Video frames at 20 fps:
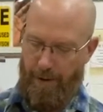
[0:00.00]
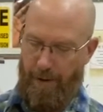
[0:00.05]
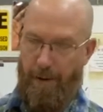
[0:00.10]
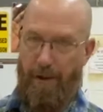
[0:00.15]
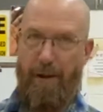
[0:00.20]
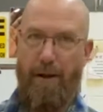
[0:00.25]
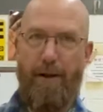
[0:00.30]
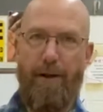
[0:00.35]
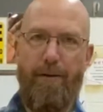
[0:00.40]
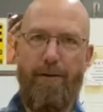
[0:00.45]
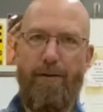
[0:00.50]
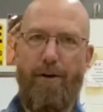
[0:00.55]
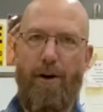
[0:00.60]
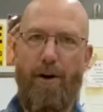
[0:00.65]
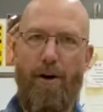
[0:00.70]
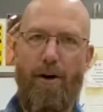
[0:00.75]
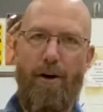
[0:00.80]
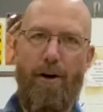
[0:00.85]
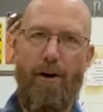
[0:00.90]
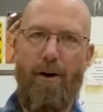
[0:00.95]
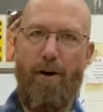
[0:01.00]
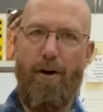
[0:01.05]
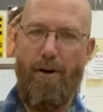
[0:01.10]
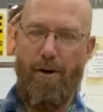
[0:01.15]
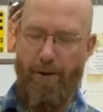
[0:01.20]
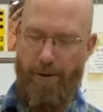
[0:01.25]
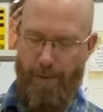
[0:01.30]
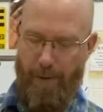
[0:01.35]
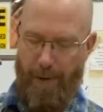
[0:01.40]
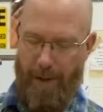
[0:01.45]
is
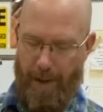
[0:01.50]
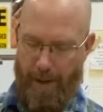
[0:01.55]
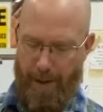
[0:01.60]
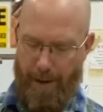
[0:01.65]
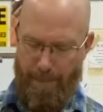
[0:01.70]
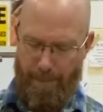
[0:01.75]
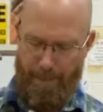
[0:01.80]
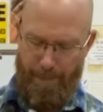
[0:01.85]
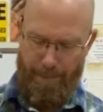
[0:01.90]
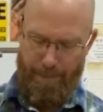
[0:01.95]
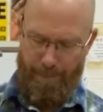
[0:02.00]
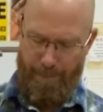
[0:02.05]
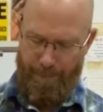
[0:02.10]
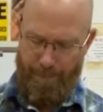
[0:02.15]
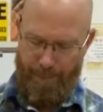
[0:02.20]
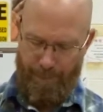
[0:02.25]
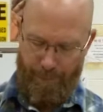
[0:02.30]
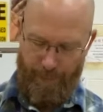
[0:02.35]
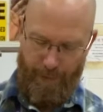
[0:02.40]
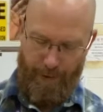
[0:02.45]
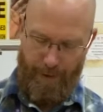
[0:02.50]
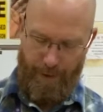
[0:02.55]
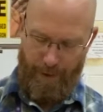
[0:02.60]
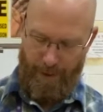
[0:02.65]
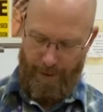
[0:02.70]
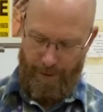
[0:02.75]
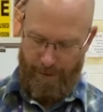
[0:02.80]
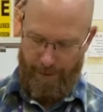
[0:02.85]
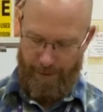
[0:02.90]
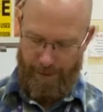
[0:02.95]
all the way up
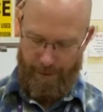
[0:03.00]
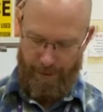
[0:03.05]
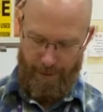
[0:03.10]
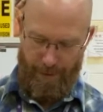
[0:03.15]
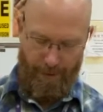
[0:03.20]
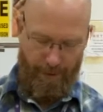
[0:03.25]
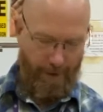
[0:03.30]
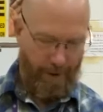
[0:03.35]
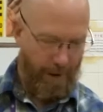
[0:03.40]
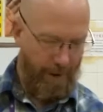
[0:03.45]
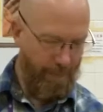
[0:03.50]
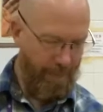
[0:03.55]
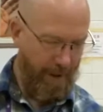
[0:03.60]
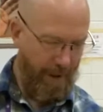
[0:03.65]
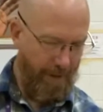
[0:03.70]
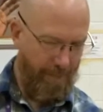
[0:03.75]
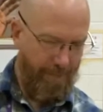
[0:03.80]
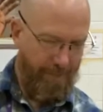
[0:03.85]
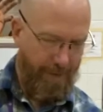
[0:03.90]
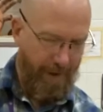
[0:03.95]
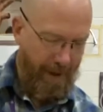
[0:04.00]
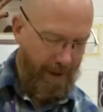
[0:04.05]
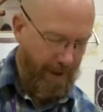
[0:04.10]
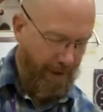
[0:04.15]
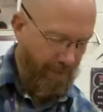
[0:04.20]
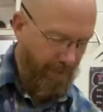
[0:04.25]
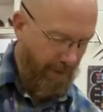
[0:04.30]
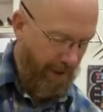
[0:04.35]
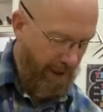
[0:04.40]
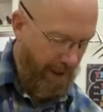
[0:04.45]
so that I'm not
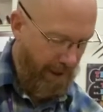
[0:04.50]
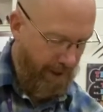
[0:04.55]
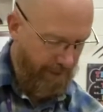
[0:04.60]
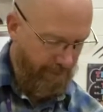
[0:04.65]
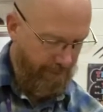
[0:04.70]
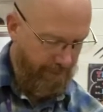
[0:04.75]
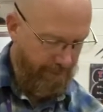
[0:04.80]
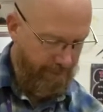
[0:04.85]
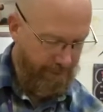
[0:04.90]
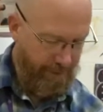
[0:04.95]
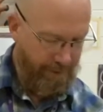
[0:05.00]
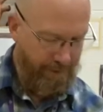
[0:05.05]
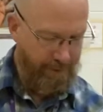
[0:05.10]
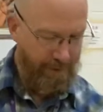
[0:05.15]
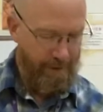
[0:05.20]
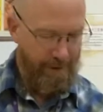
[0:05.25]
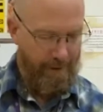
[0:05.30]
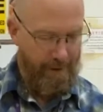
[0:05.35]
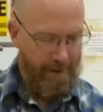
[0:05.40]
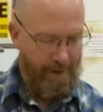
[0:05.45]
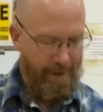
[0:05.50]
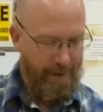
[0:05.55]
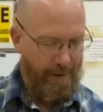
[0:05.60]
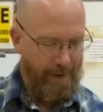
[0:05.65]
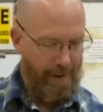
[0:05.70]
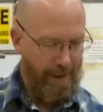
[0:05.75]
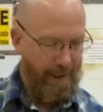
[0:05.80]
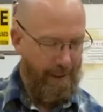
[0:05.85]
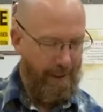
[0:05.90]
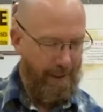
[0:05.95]
fighting that.
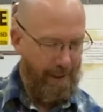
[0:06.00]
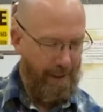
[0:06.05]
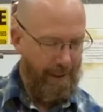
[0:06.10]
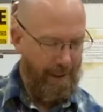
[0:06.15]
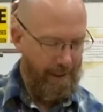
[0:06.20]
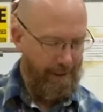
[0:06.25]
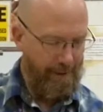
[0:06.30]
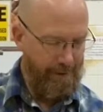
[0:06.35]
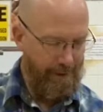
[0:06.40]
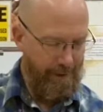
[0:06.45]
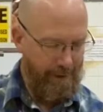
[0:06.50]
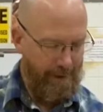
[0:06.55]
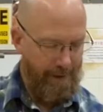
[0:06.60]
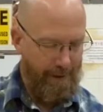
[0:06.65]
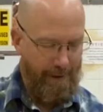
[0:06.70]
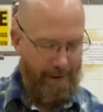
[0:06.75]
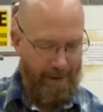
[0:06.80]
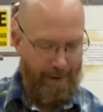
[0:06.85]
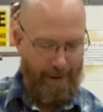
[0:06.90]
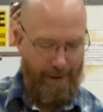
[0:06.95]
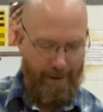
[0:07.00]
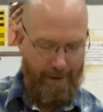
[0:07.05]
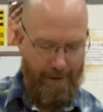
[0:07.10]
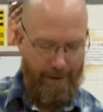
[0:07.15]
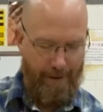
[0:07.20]
And I like to